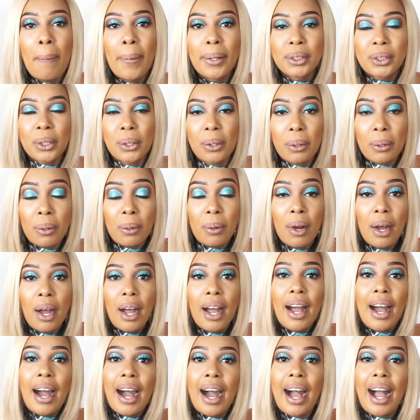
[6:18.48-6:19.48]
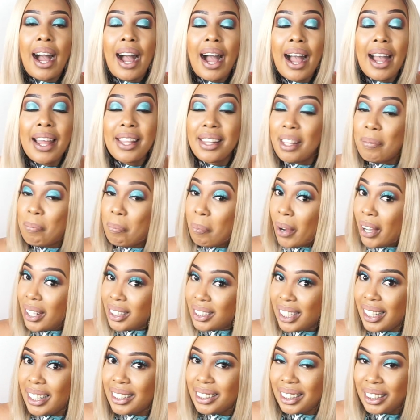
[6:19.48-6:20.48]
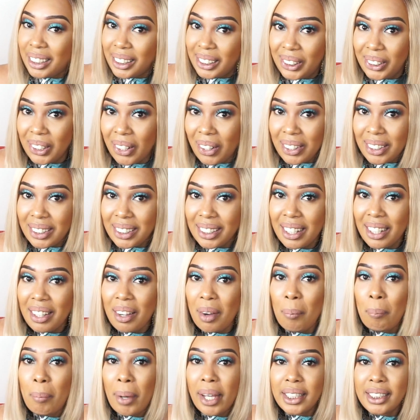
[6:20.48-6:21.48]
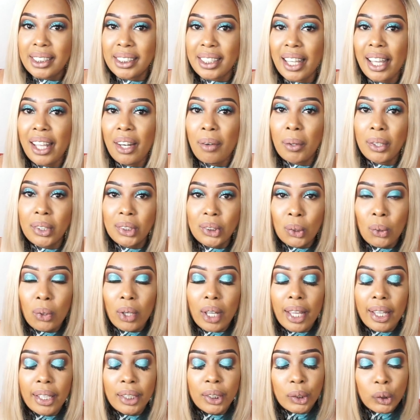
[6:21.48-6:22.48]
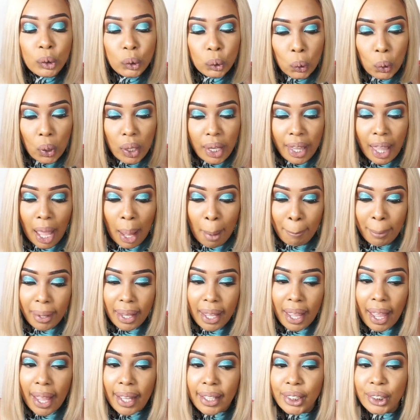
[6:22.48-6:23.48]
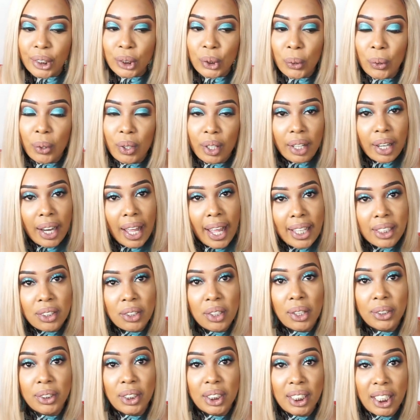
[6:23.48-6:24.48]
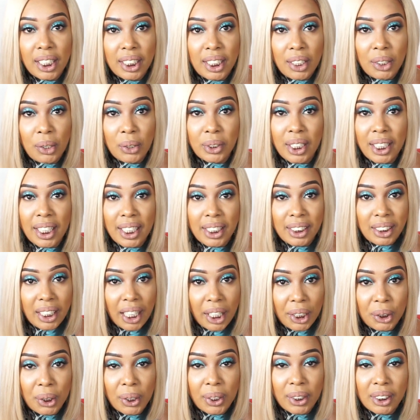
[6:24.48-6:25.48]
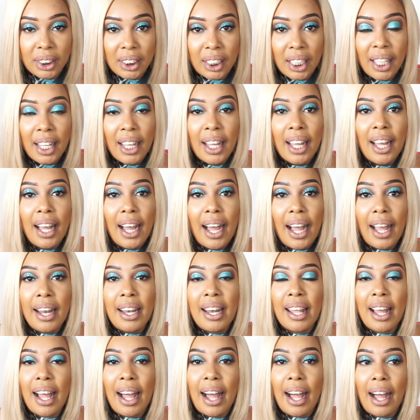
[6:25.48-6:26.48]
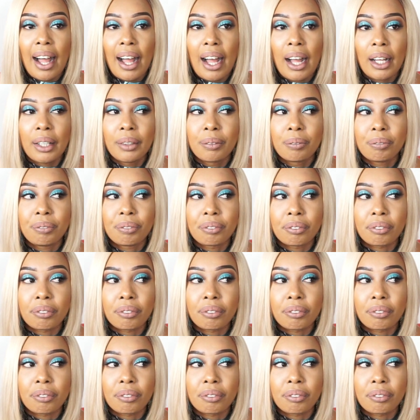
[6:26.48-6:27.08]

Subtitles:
So the point is, in short, my skin was looking so yummy and so nice when I was using injections. And I